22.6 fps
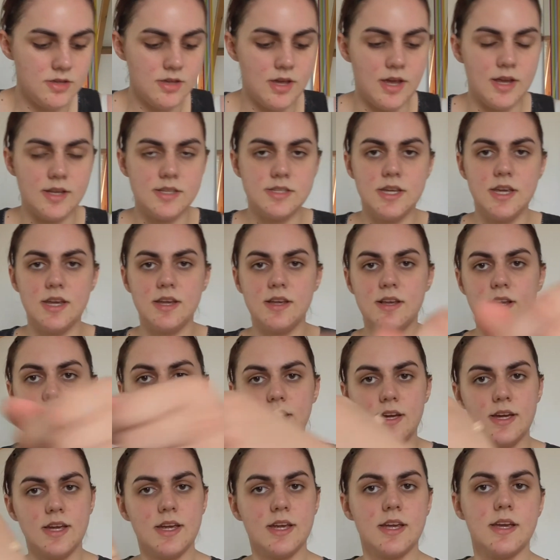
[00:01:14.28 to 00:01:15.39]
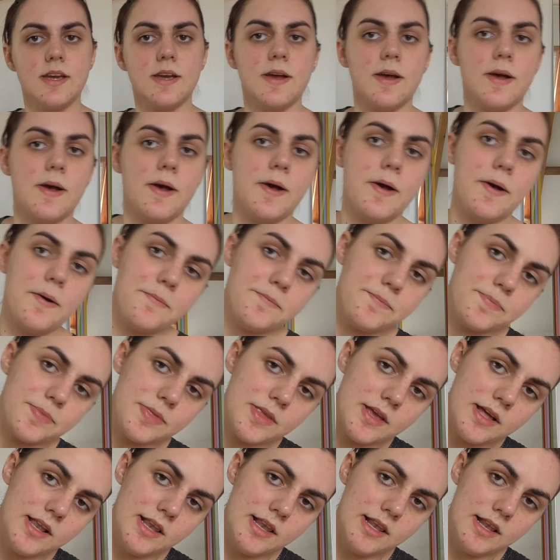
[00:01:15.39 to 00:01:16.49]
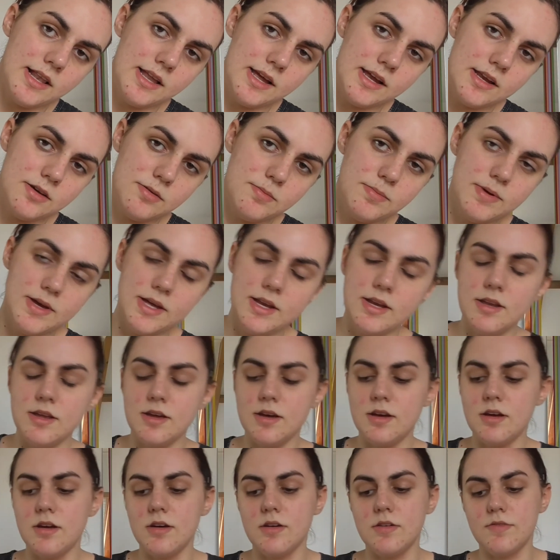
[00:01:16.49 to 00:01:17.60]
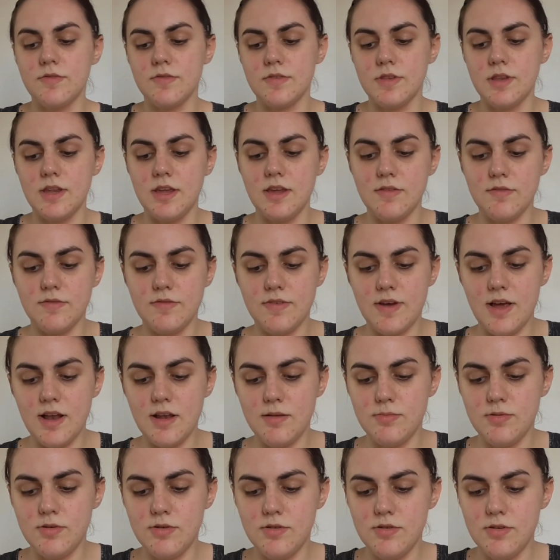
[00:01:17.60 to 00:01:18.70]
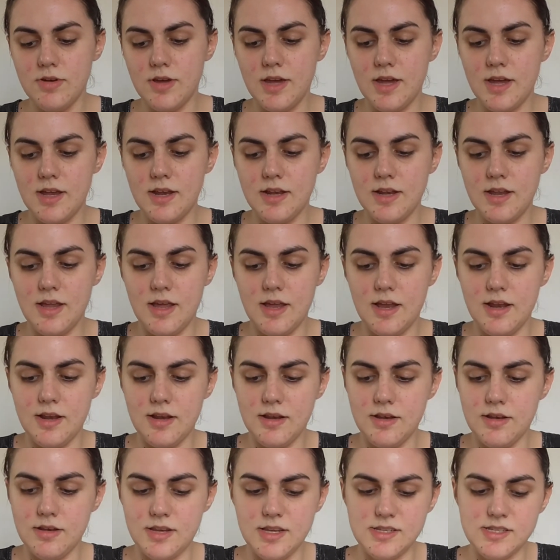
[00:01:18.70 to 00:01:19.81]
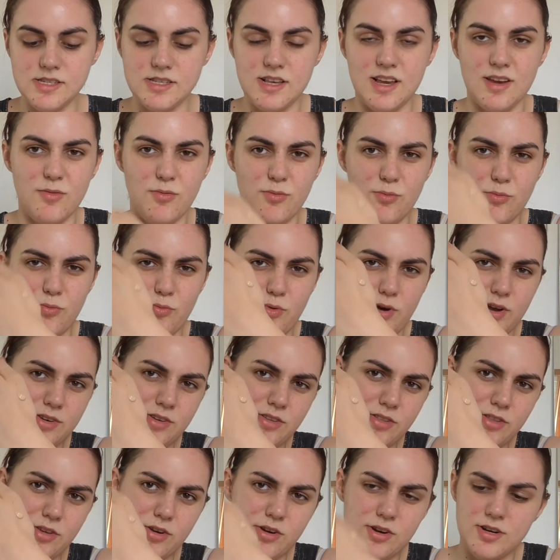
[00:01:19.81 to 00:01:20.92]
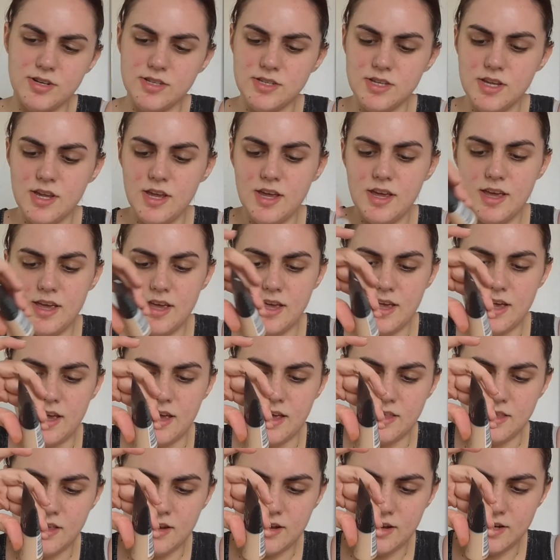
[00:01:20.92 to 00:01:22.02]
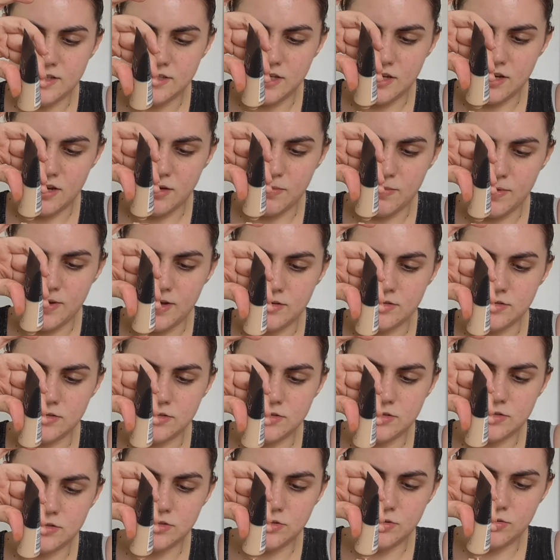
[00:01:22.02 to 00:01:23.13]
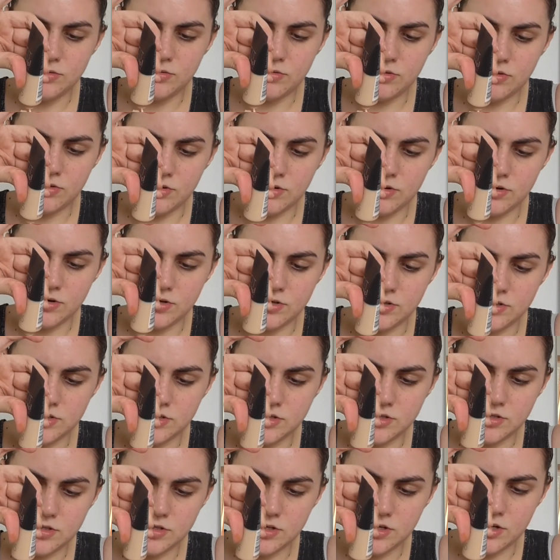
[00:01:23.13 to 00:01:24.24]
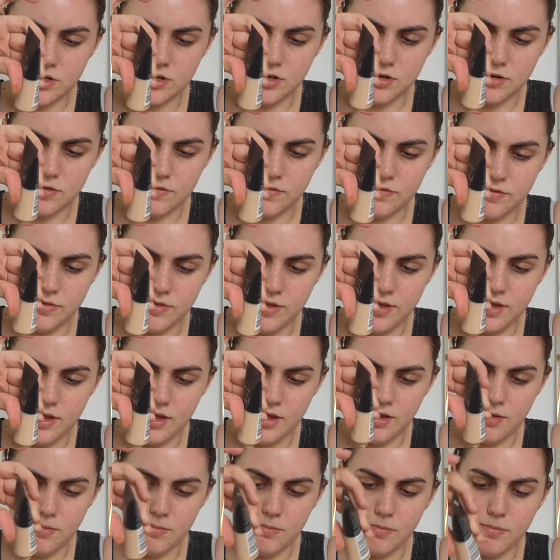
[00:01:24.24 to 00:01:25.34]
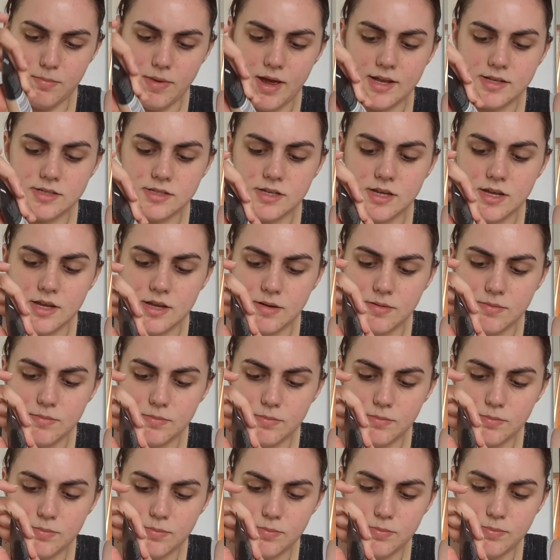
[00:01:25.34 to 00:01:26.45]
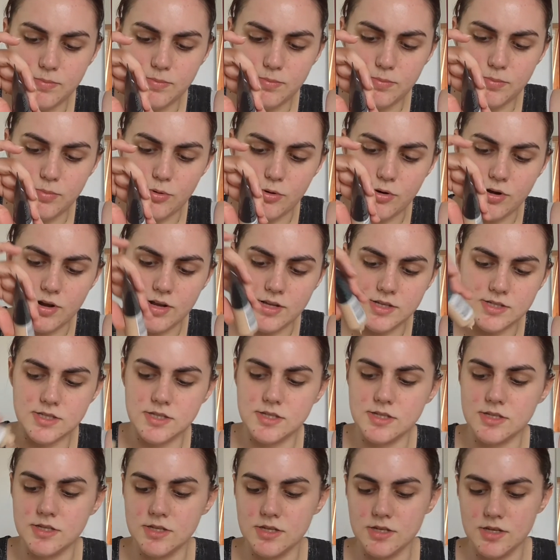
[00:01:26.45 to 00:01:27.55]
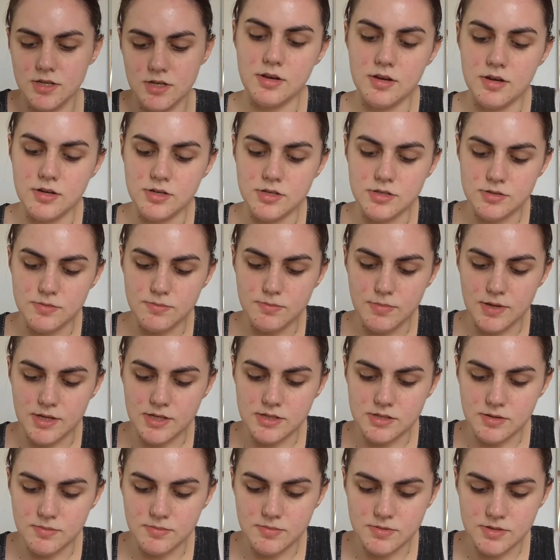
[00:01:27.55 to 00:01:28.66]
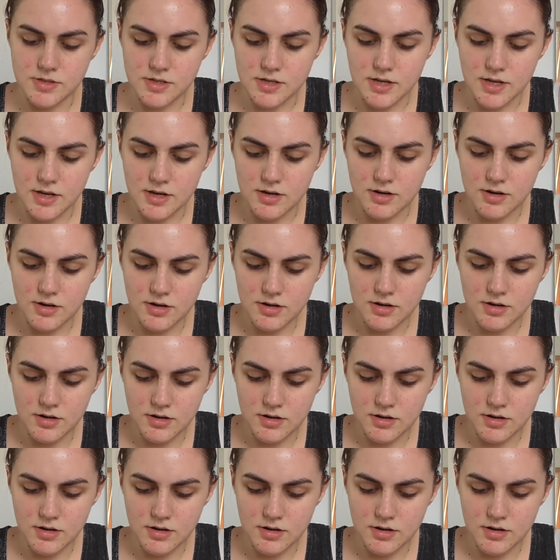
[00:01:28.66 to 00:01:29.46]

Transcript: I take like a little bit of the Infallible, and then this is like 1/3. And then I take about 2/3 of the matte and poreless. And I just mix them together.